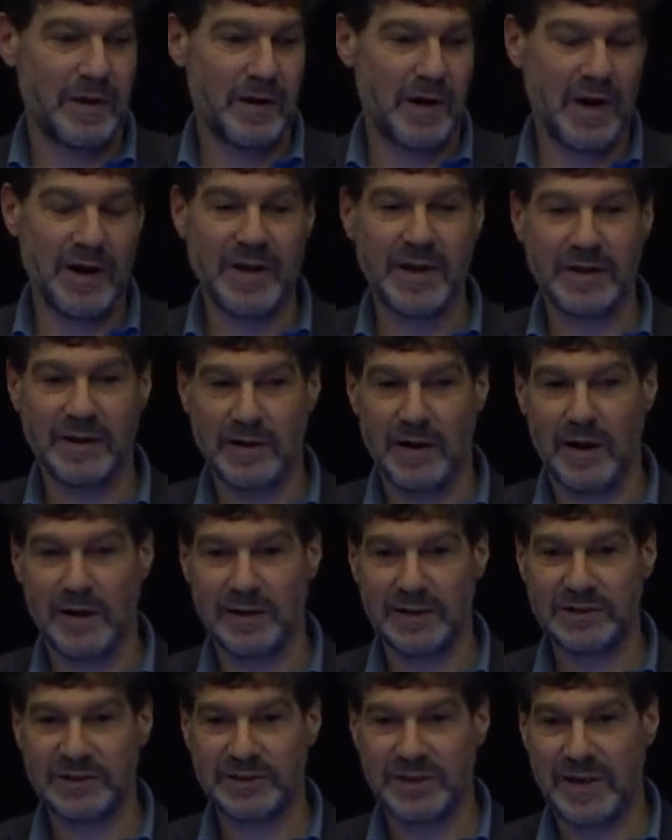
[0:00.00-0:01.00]

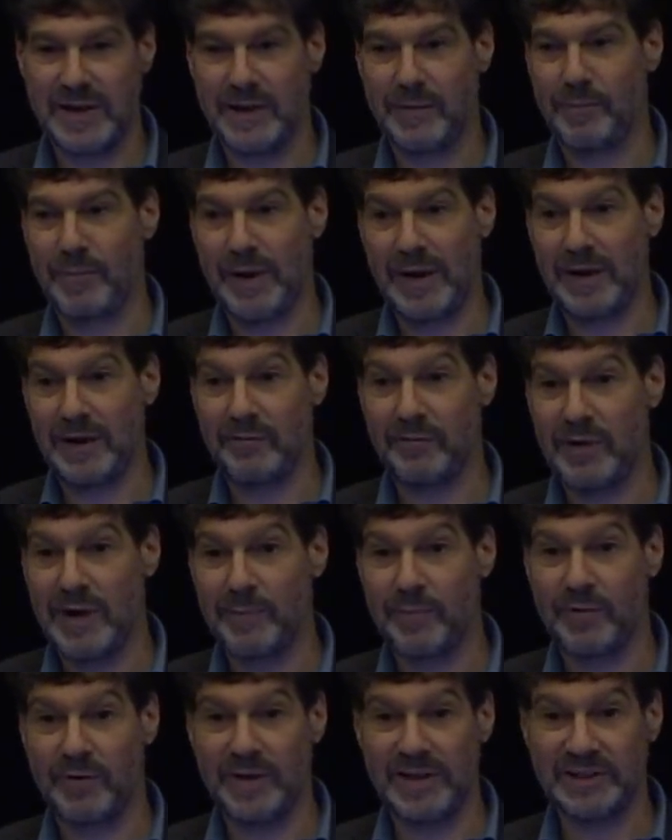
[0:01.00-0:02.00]
unacknowledged campaign of
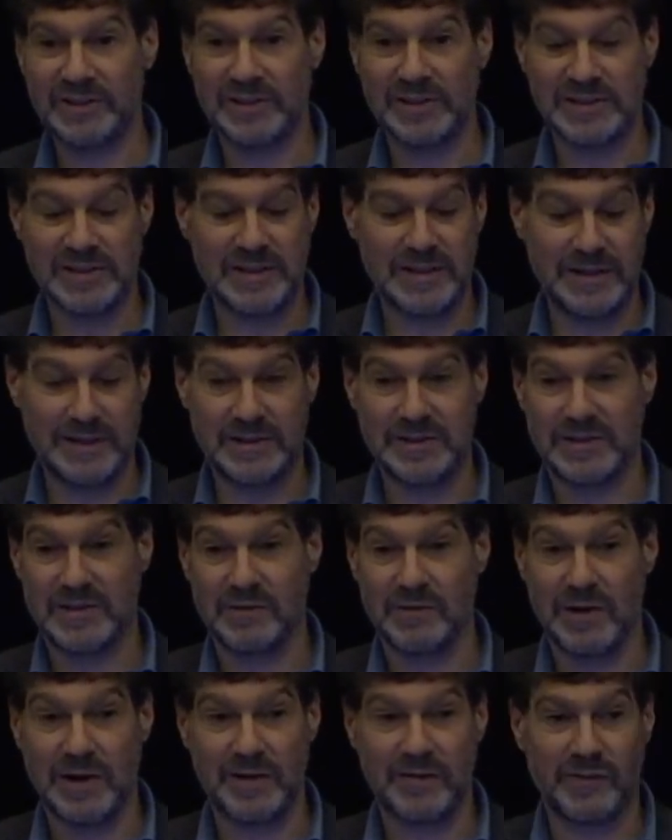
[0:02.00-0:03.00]
reparations is
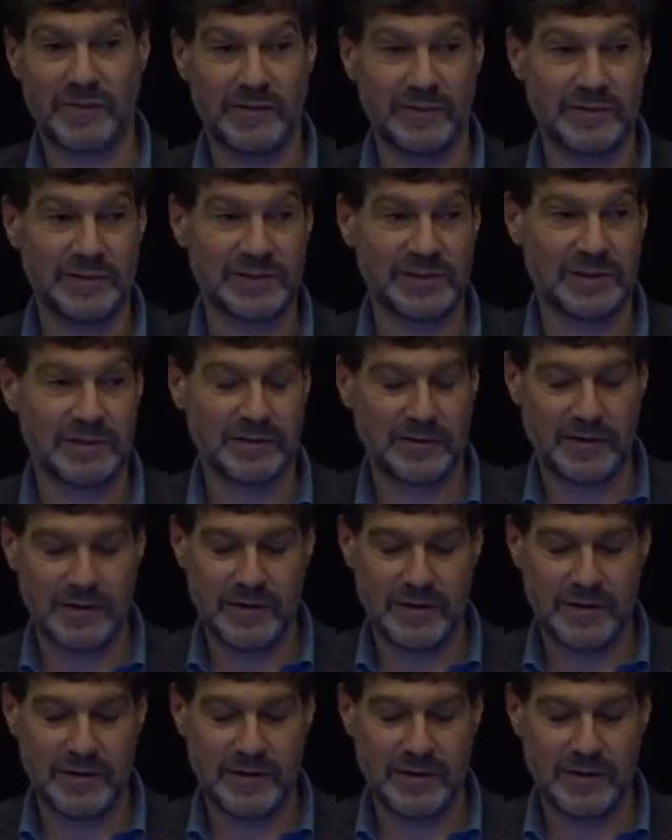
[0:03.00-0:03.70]
the right solution.